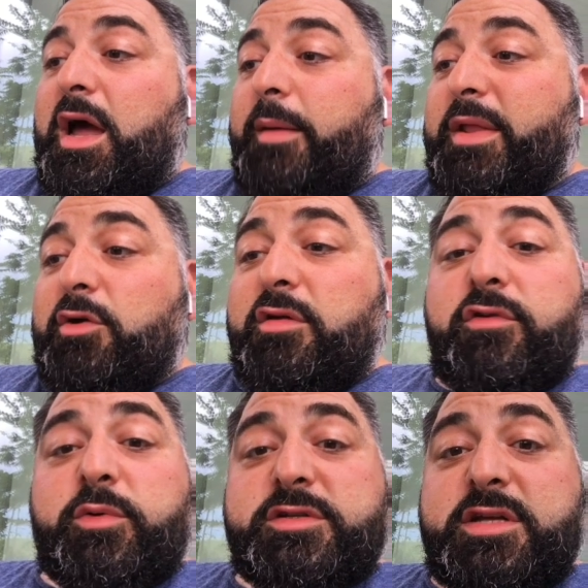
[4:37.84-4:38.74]
I don't even
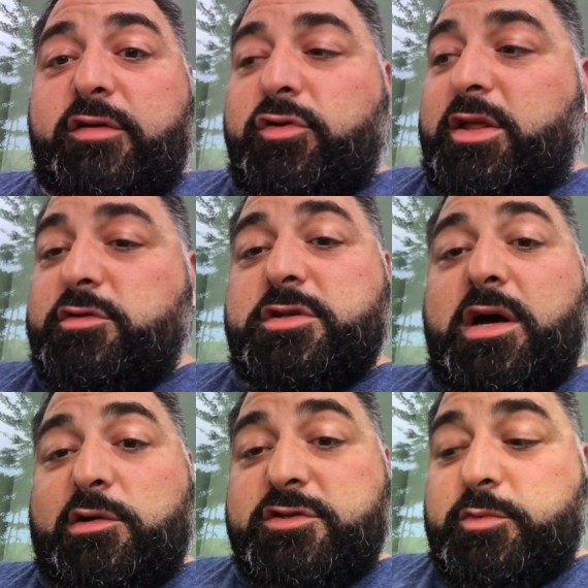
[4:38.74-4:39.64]
know what to say after that. You saw
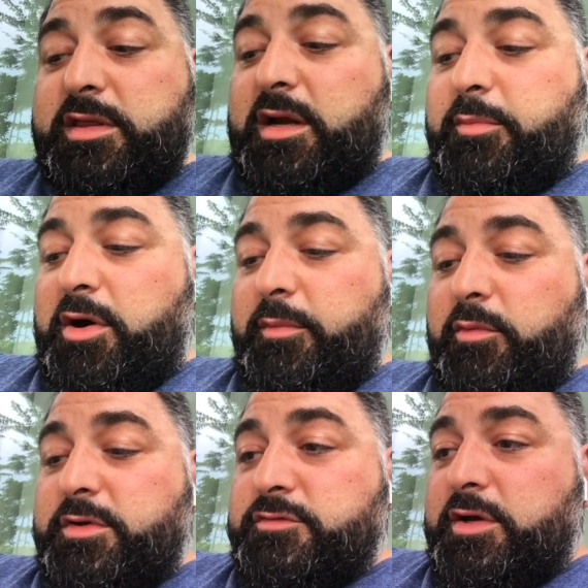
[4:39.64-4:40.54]
how sweet that
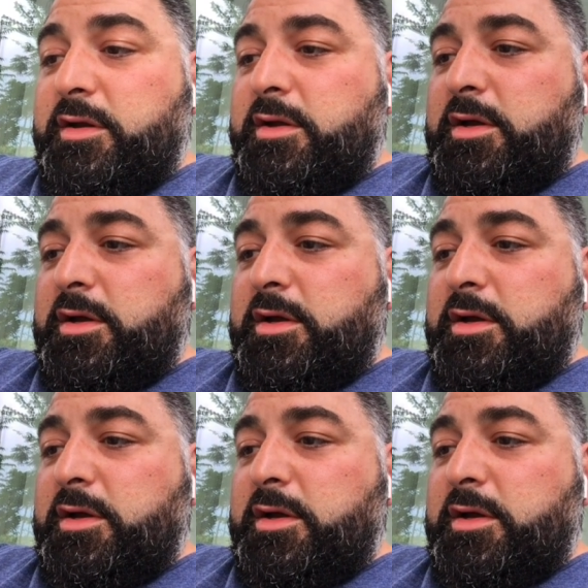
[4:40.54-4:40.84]
apartment was, right?